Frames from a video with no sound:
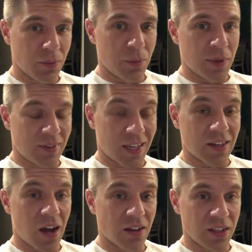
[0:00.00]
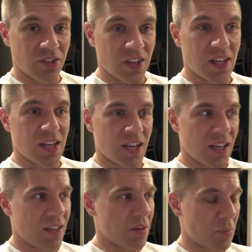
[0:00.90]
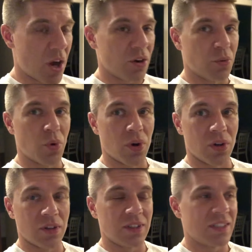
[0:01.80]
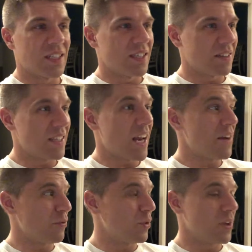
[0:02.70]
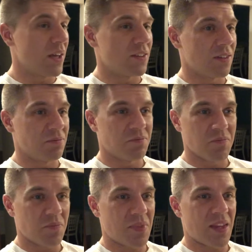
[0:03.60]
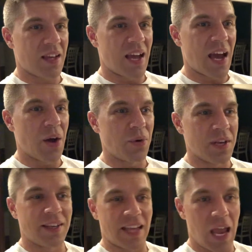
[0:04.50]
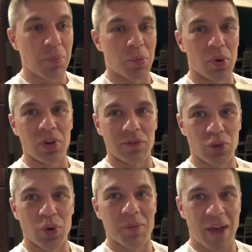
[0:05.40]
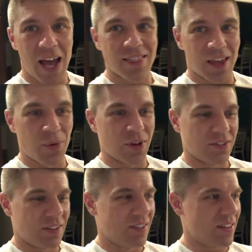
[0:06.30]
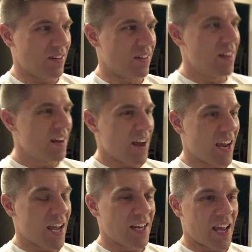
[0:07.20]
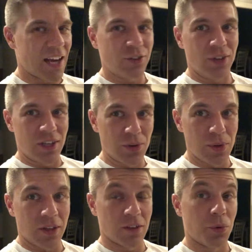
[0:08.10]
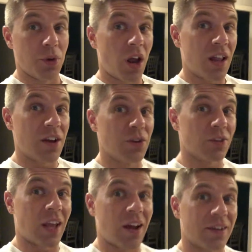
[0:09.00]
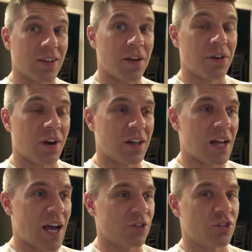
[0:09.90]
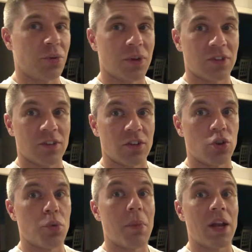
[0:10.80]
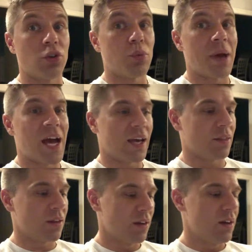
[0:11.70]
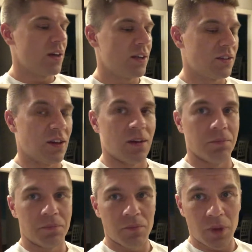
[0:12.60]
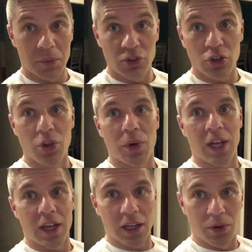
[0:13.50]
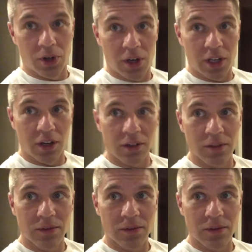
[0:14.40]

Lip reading: with technology and the modern world. And, I didn't realize how incapable of doing math I was until I had to actually do this. And we're not allowed to use a calculator in our class. She wants us to do mental math. So let me show you what I got going on here.